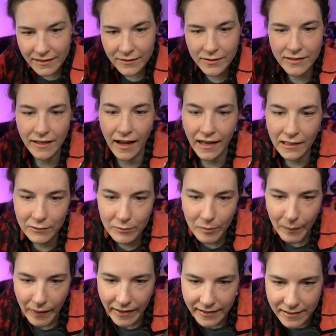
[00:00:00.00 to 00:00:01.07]
style
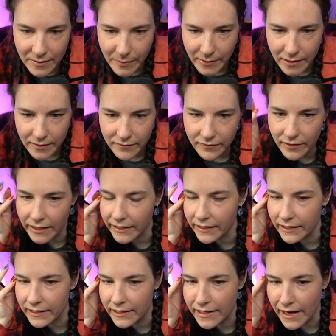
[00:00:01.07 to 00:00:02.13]
reminds me of?
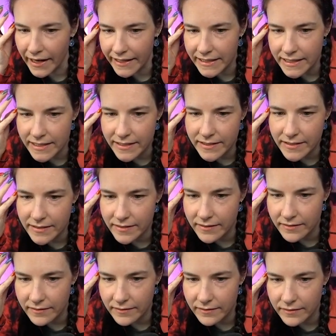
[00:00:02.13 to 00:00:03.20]
Like 90s
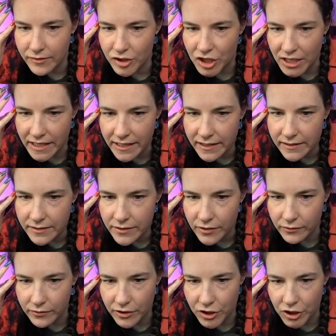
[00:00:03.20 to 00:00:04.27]
jeans
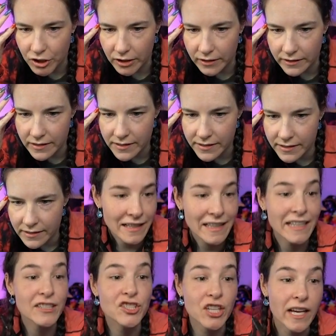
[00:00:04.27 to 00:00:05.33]
or shirts.
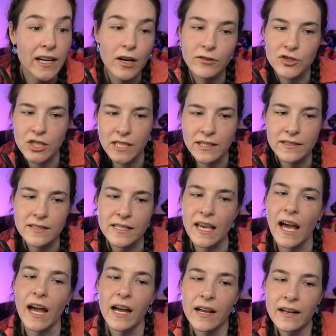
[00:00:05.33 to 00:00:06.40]
Like JNCO jeans.
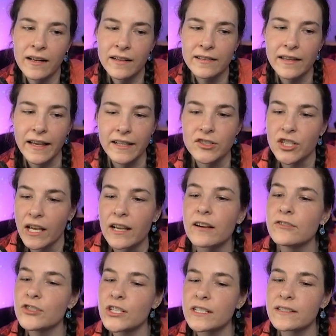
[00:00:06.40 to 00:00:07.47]
Yeah. Like
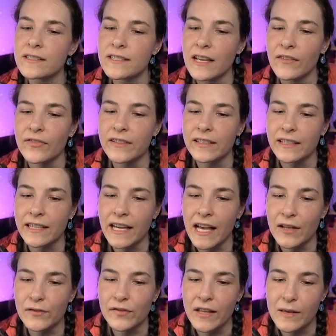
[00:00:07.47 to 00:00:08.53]
JNCO jeans definitely
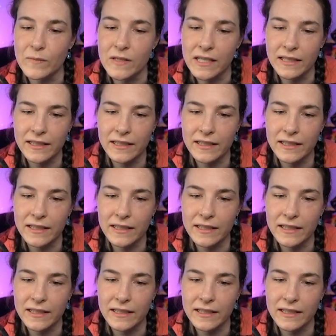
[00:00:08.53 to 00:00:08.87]
had flames like